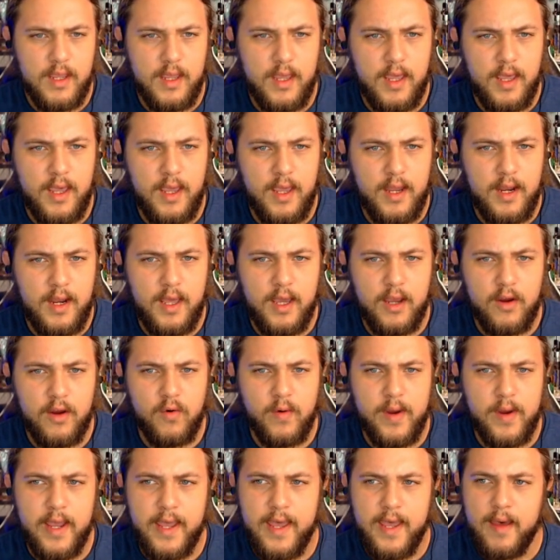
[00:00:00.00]
and hit
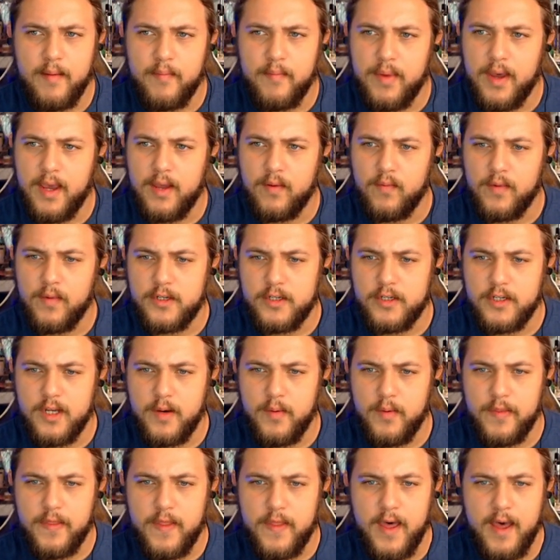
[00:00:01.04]
create campaign once you're
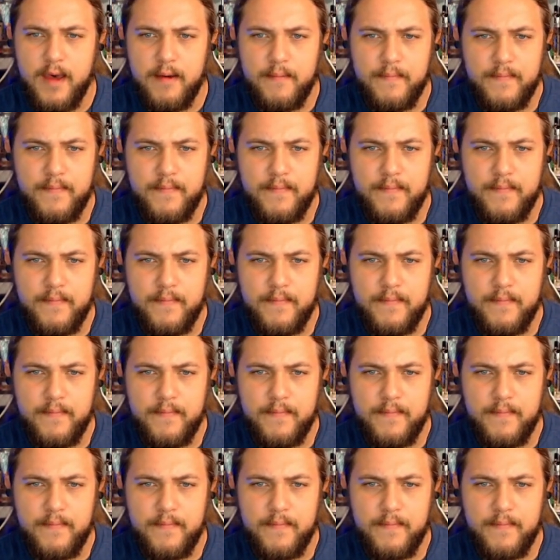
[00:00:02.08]
done with that.